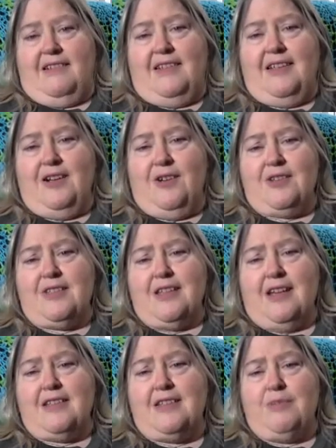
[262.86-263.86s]
you know, it's
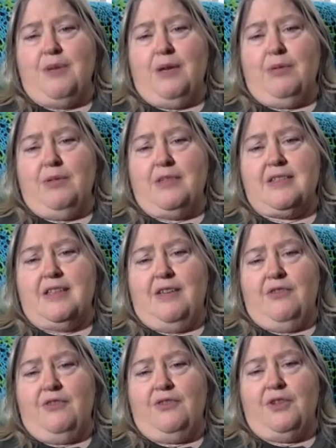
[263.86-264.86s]
nice to be able to
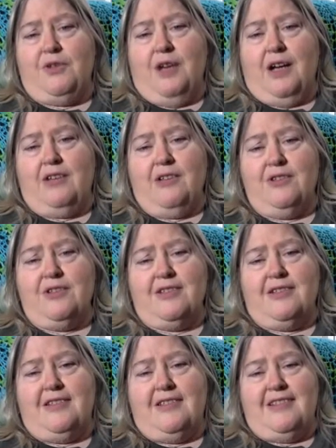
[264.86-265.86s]
save a few dollars
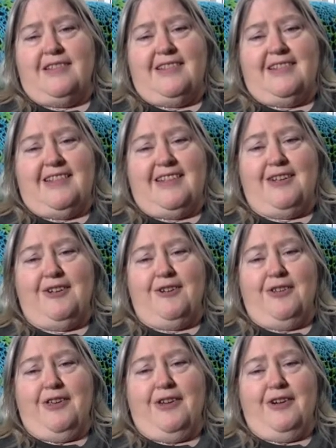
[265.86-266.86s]
here
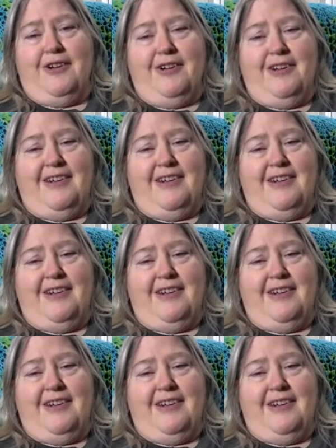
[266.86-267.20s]
or there.